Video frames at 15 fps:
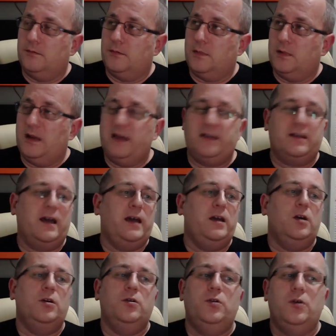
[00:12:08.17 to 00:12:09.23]
let's say
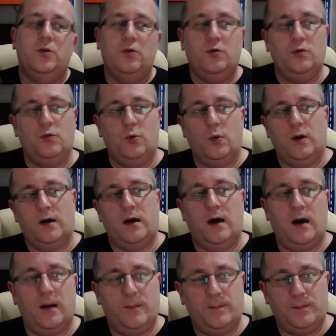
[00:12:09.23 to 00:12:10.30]
you
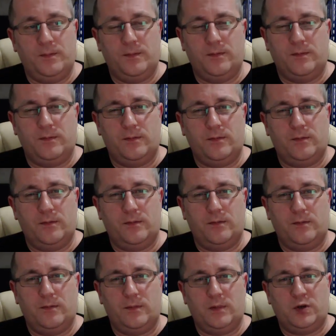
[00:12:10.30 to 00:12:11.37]
do
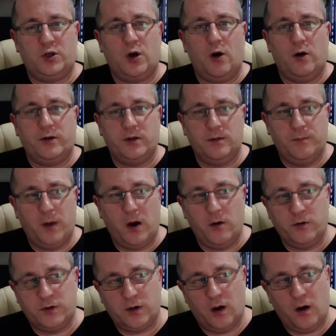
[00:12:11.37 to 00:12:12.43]
chartered
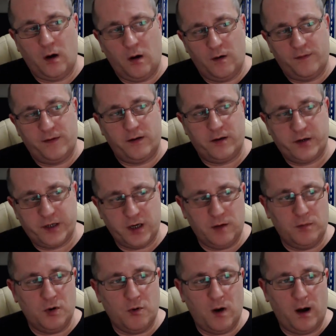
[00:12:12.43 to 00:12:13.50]
boats off
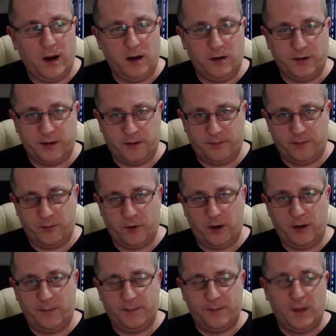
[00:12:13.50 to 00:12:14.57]
Cebu Island,
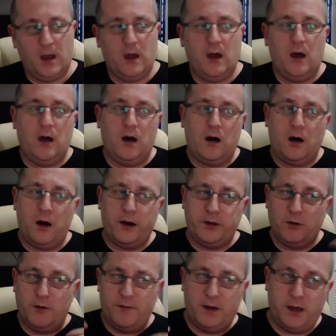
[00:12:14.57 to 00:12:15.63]
right? I do
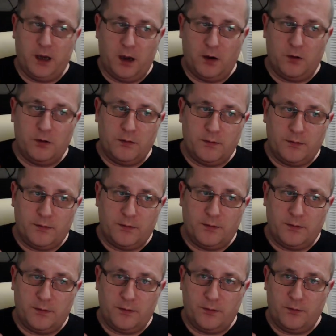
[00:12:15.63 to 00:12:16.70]
a video
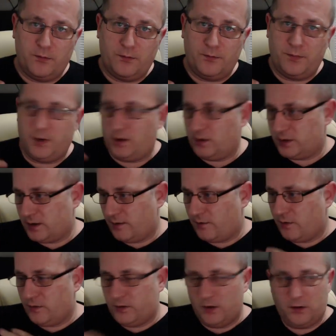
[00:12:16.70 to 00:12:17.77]
because I've
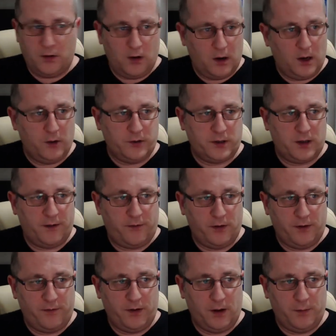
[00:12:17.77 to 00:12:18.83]
got loads of stuff on the
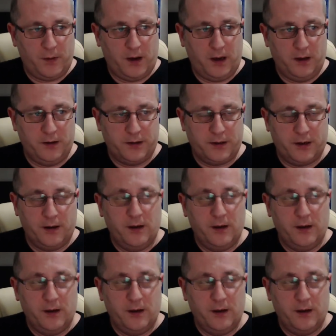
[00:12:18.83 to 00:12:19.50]
Philippines.